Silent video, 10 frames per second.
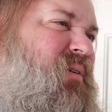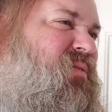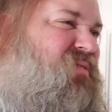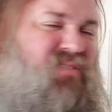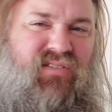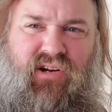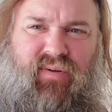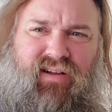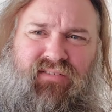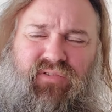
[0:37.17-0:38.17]
was
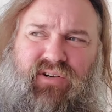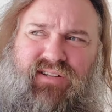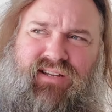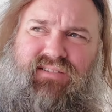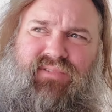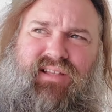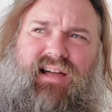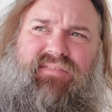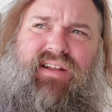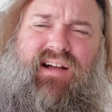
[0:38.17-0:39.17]
disturbing. Unfortunately, I didn't really
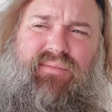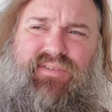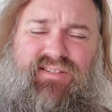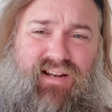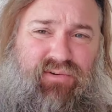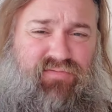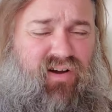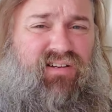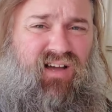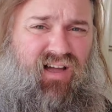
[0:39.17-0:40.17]
have any options, and I was
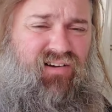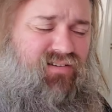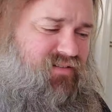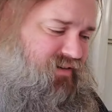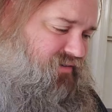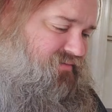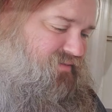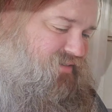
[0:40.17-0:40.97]
very tired, so...